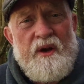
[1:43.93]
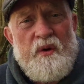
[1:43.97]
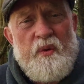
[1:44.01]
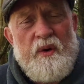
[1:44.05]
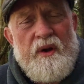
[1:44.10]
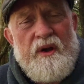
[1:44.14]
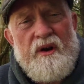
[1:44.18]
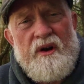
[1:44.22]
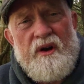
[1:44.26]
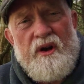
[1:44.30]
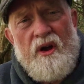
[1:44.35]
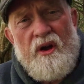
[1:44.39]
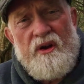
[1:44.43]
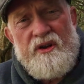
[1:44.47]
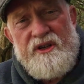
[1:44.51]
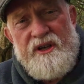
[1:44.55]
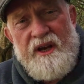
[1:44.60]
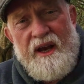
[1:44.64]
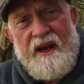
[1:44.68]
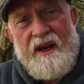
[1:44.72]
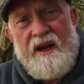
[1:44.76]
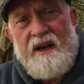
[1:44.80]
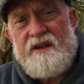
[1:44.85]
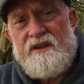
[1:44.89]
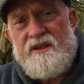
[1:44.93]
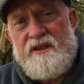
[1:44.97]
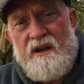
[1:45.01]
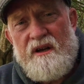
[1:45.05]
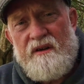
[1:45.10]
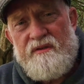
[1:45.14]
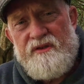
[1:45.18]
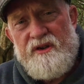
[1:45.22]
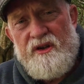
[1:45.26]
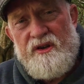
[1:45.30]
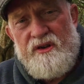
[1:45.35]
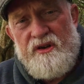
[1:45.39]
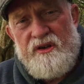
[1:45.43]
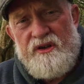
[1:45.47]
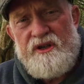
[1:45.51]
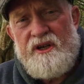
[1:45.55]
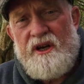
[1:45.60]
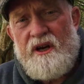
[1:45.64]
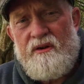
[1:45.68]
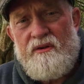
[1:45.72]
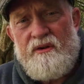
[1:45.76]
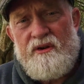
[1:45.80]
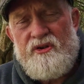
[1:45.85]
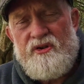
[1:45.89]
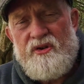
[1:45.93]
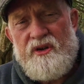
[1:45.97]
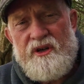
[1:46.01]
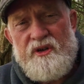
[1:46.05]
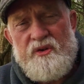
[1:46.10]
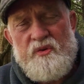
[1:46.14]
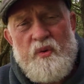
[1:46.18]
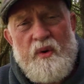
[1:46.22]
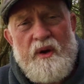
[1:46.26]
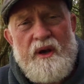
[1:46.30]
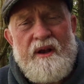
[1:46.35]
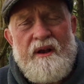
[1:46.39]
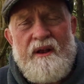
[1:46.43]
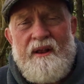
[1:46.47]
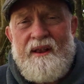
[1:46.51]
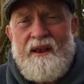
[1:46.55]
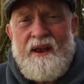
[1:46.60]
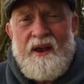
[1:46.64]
We've got to go take ourselves into territories where